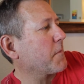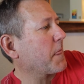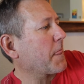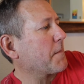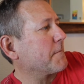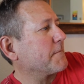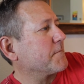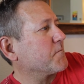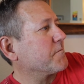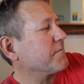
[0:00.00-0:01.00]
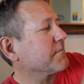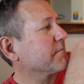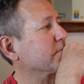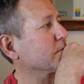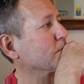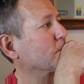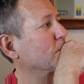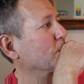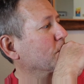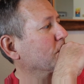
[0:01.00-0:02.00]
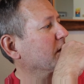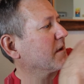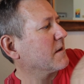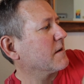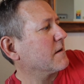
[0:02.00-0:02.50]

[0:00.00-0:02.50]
(no one is talking)